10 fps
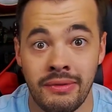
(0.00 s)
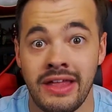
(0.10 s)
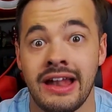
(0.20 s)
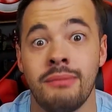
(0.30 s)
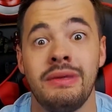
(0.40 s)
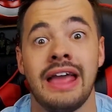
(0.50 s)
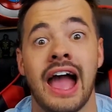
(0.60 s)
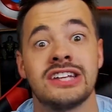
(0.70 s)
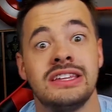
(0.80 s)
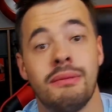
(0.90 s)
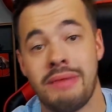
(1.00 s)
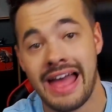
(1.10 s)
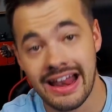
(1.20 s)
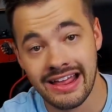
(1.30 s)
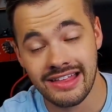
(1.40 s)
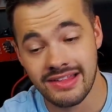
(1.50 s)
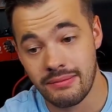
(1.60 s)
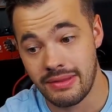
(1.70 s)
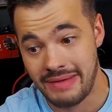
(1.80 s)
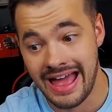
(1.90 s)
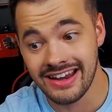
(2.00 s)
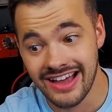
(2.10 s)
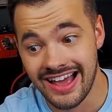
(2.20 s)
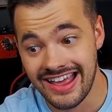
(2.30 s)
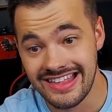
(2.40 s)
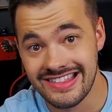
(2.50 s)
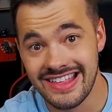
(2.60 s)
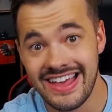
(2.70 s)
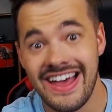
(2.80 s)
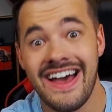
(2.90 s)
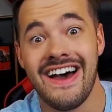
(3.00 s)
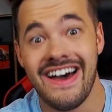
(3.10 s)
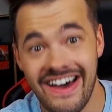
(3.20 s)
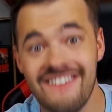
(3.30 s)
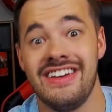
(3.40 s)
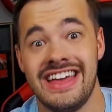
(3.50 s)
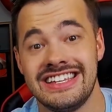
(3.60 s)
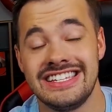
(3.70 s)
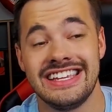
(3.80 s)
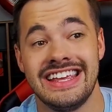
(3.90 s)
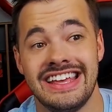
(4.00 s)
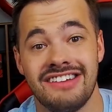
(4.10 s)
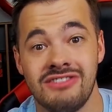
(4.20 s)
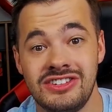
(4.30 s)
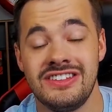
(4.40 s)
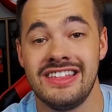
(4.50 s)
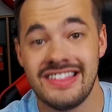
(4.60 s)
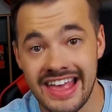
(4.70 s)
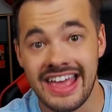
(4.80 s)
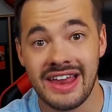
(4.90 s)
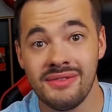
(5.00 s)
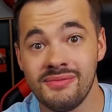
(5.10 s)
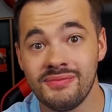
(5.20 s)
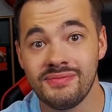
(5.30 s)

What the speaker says: But then it ended up being actually some of the bad guys of it, which is insane.